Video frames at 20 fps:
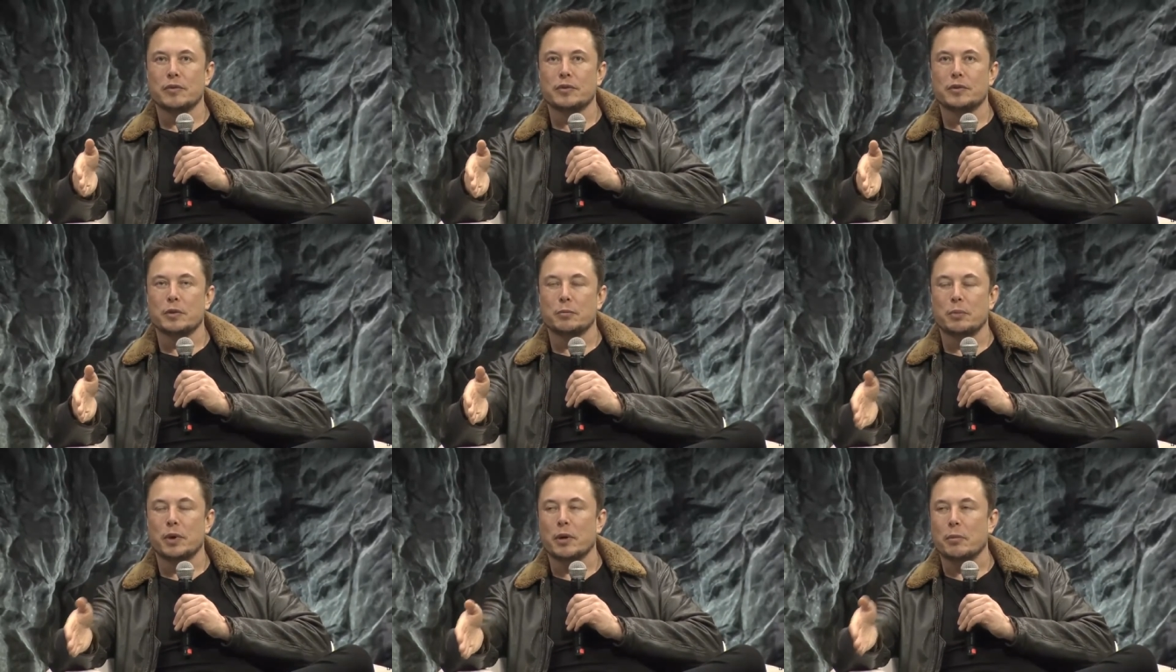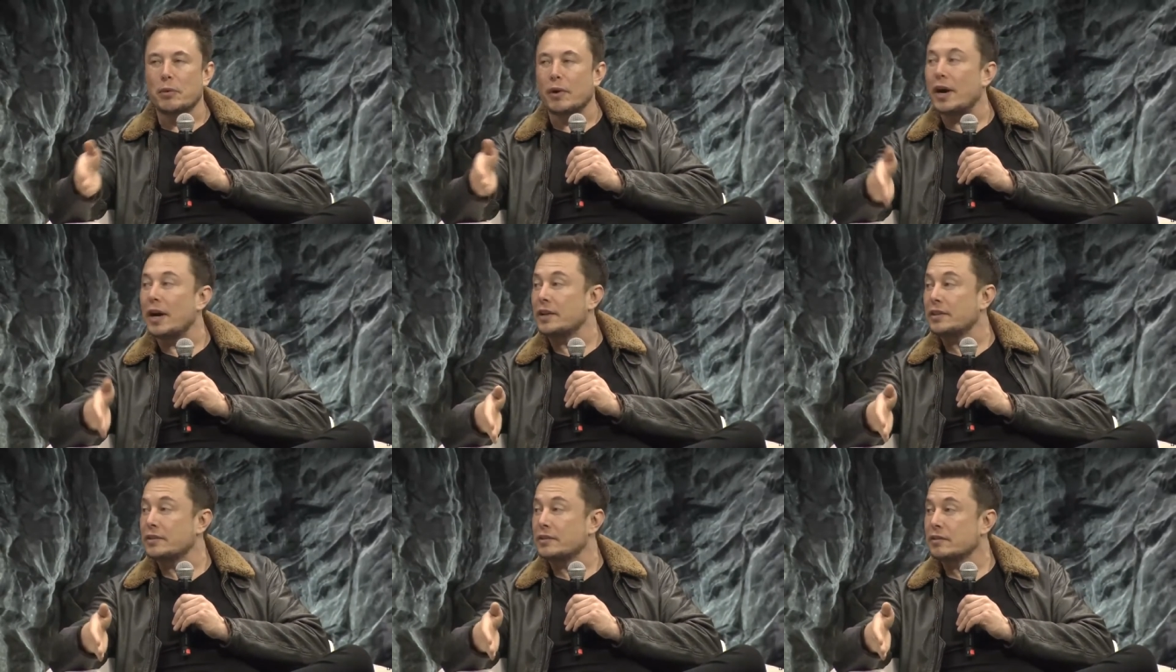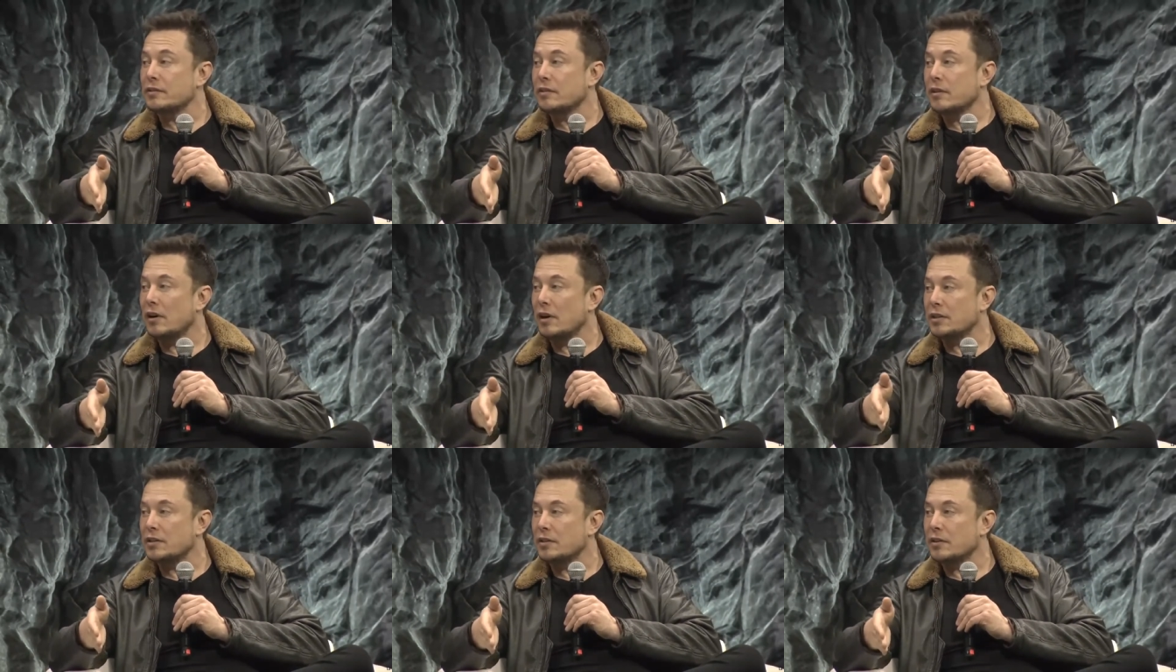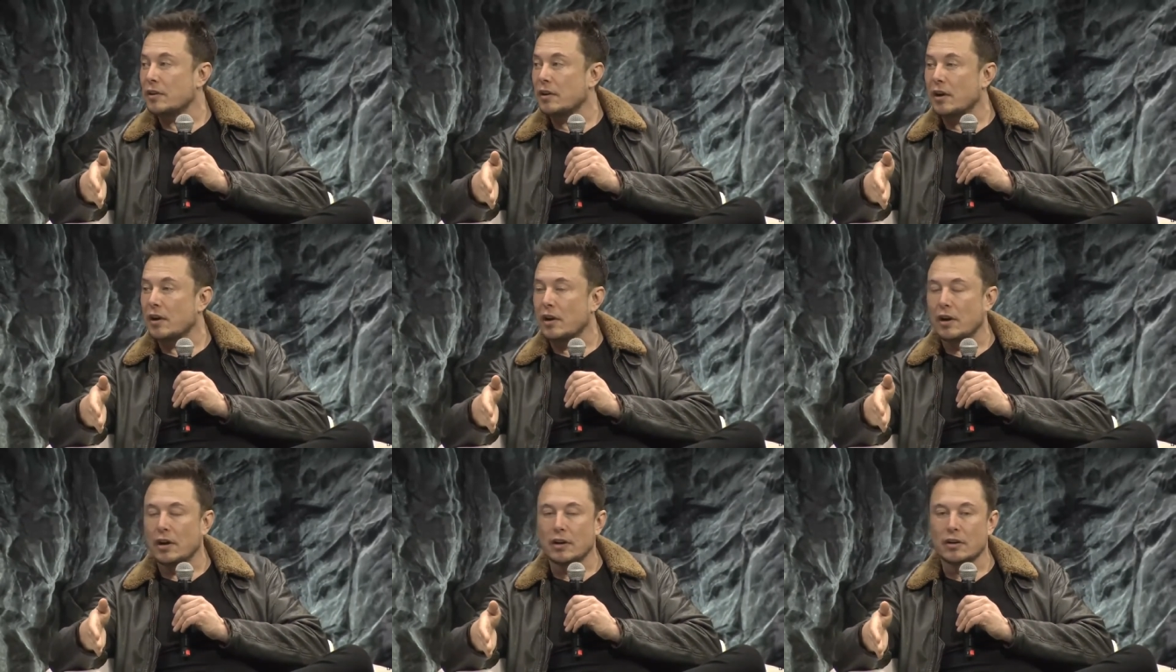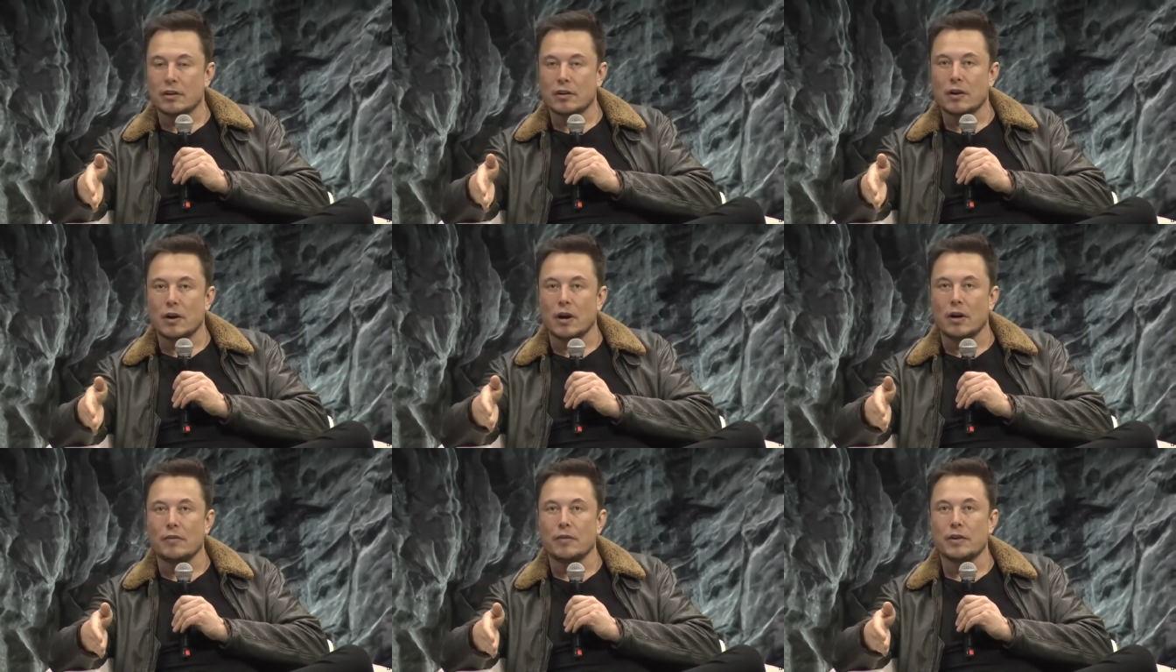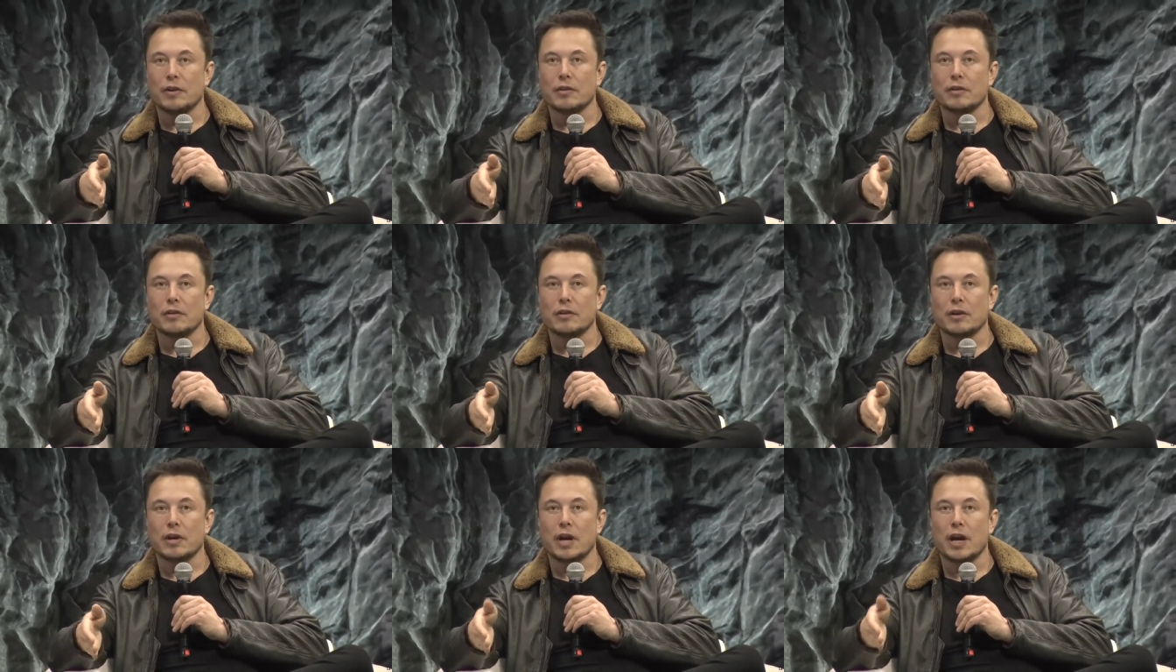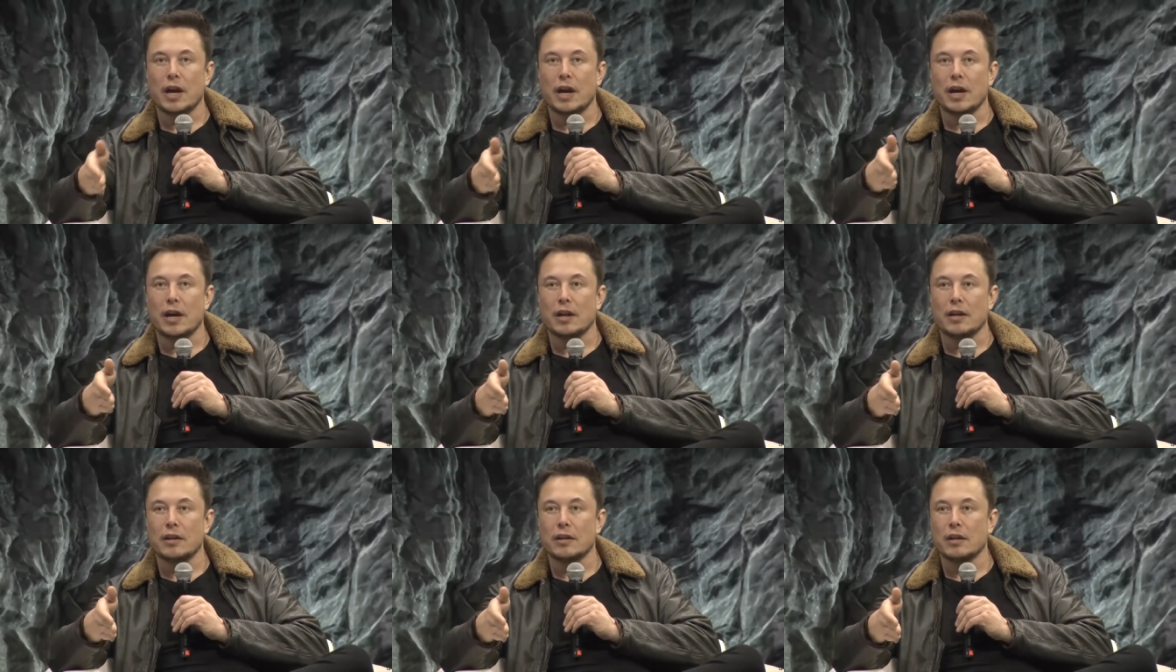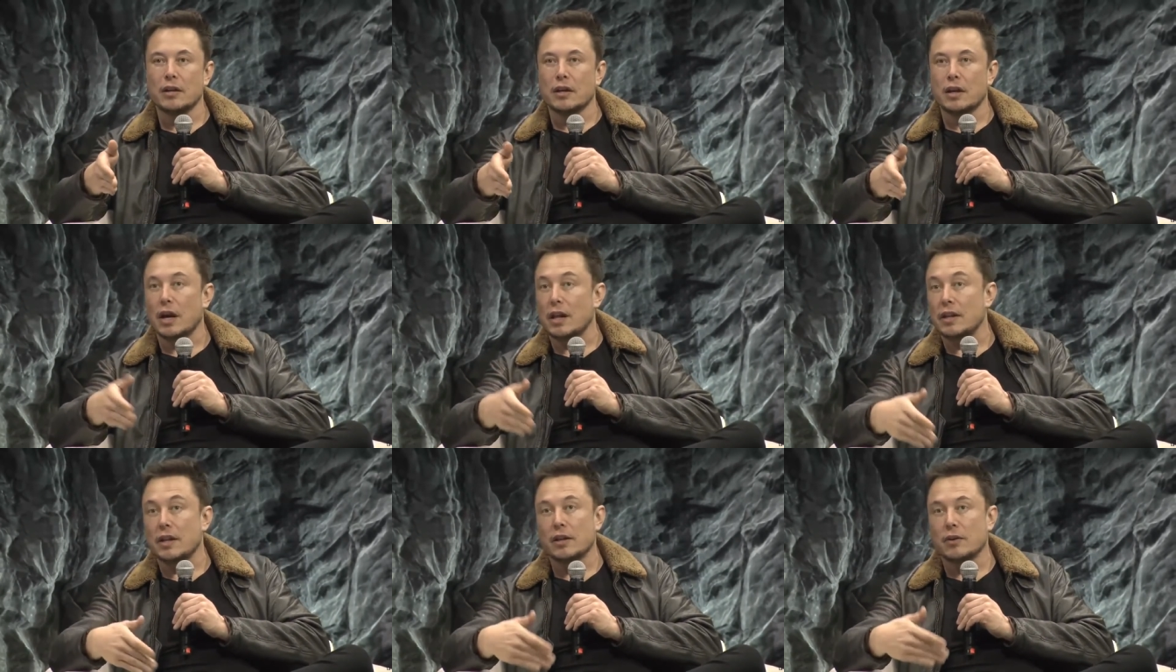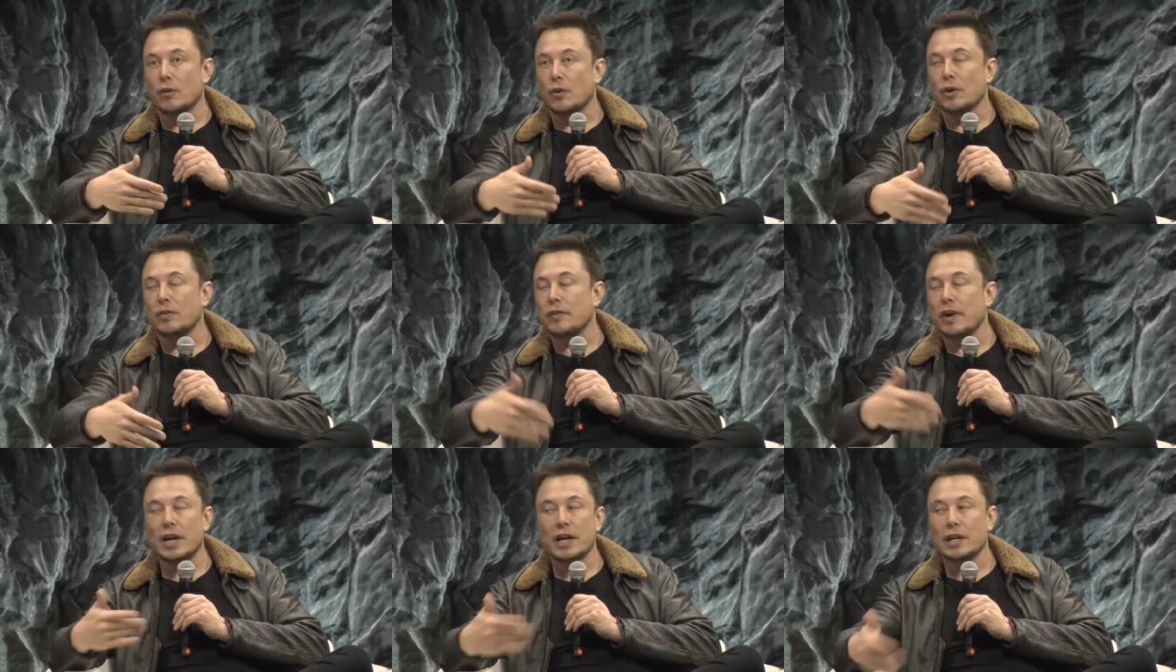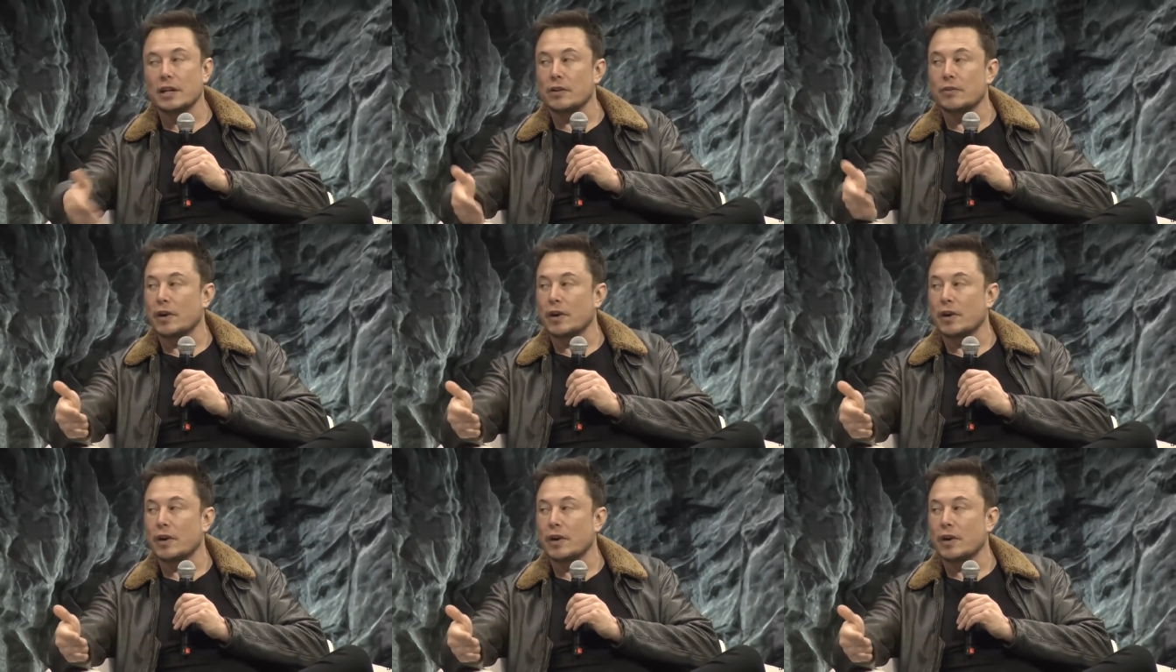to put a price on, on carbon, and, and then automatically the right